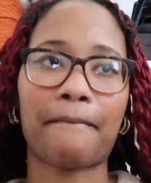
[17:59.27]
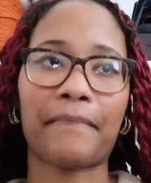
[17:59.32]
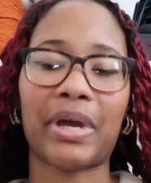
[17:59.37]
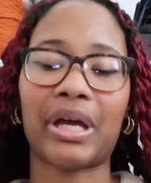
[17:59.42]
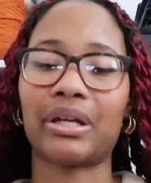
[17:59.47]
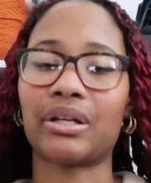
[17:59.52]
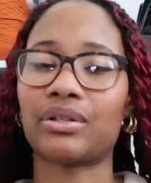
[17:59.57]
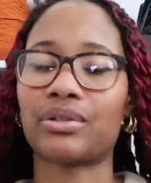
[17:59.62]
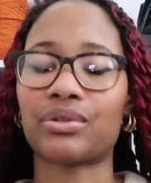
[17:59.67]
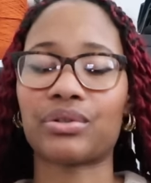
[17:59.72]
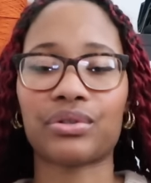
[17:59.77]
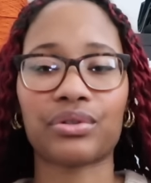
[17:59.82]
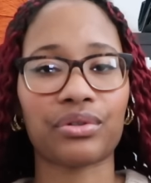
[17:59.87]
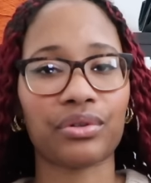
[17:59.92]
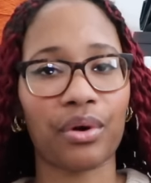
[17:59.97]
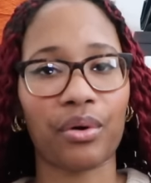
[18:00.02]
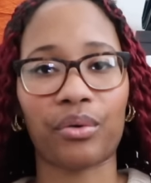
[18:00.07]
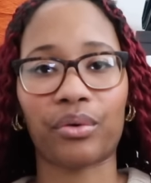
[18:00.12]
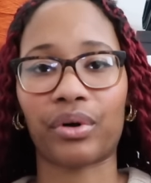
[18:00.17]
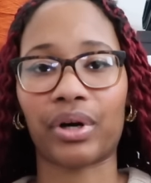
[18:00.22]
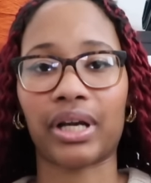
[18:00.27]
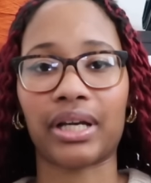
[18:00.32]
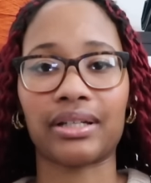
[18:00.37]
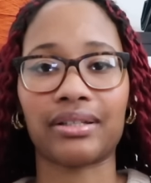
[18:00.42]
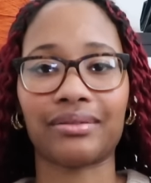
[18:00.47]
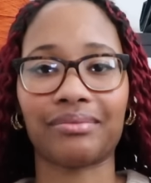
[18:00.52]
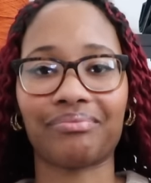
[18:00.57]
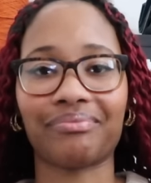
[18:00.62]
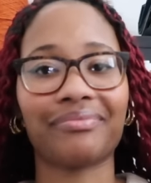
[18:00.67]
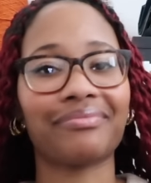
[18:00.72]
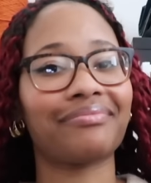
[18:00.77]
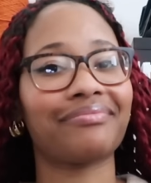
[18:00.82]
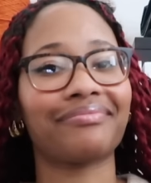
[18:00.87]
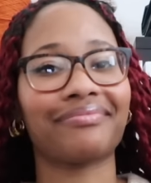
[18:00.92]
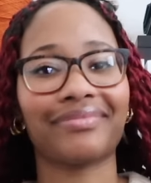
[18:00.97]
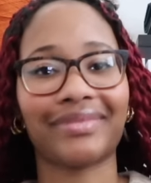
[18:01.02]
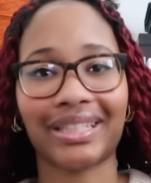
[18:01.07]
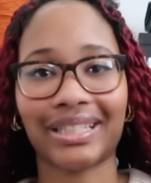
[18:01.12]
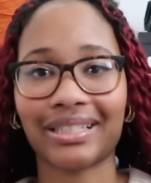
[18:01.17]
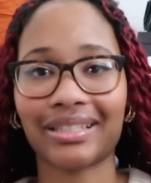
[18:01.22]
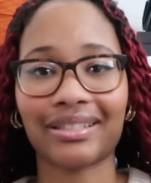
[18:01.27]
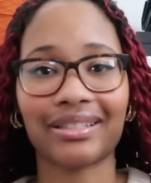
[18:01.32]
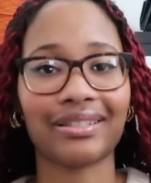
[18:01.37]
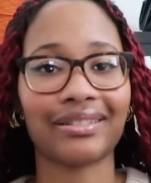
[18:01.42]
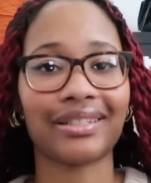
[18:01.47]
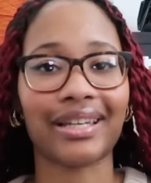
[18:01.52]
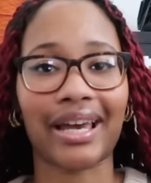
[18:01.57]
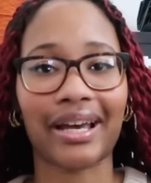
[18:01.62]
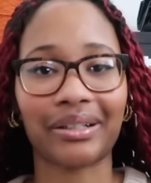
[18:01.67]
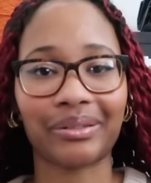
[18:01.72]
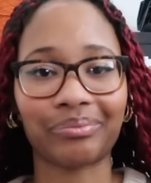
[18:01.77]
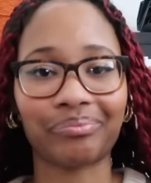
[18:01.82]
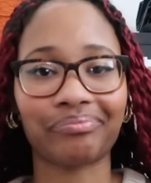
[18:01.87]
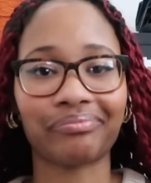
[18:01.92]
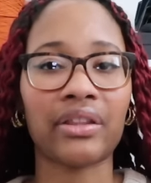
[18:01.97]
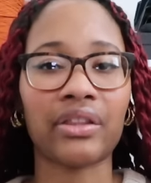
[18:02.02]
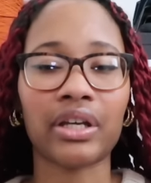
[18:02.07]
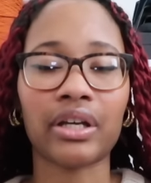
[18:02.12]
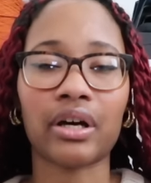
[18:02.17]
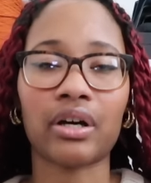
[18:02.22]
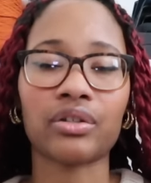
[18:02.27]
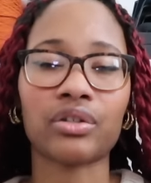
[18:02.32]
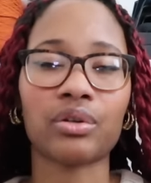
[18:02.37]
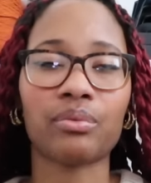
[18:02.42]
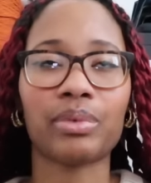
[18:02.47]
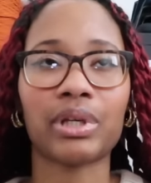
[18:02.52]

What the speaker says: And it's so great. So yeah, I think also